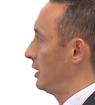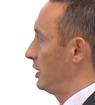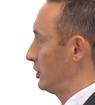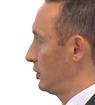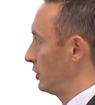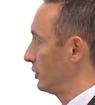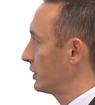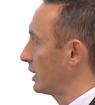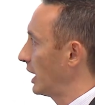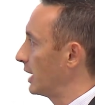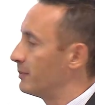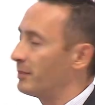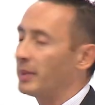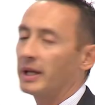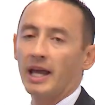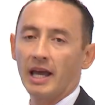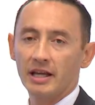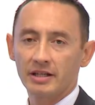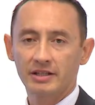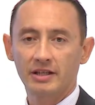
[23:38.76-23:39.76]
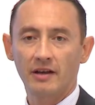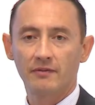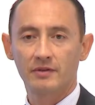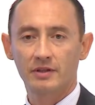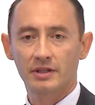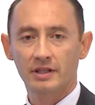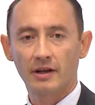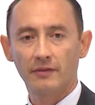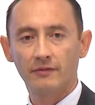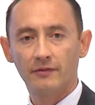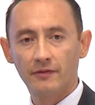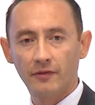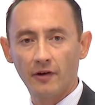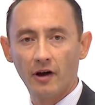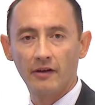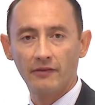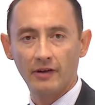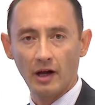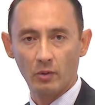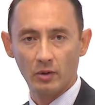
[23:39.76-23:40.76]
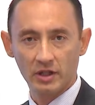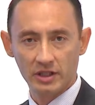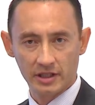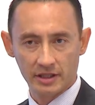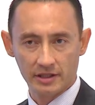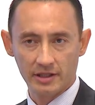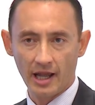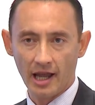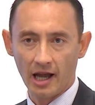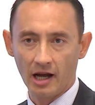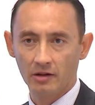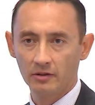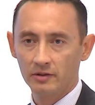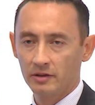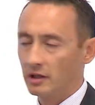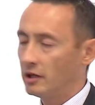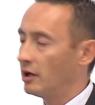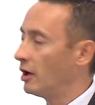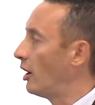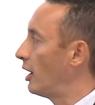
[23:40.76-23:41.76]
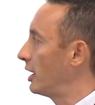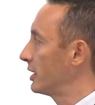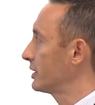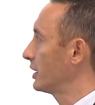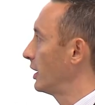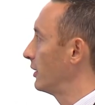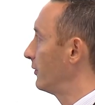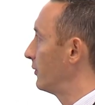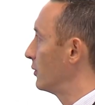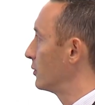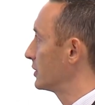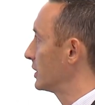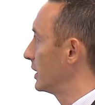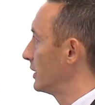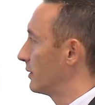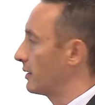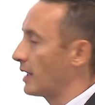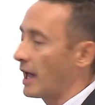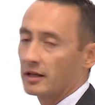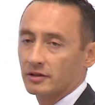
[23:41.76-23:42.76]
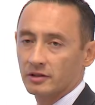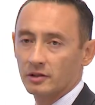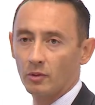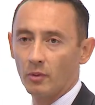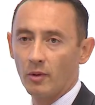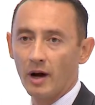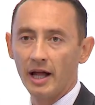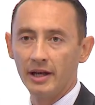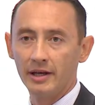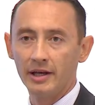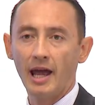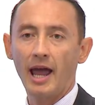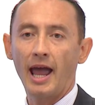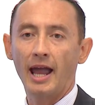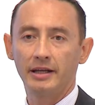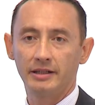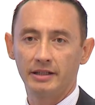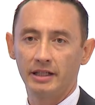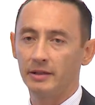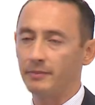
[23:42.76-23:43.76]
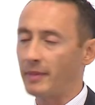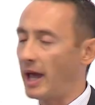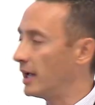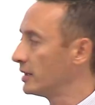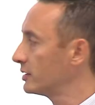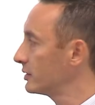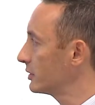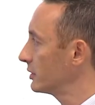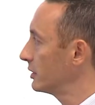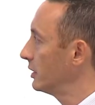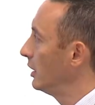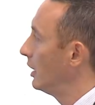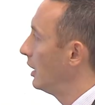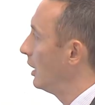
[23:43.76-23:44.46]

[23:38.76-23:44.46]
should say, BS 7750, which is now ISO 14001 and EMAS.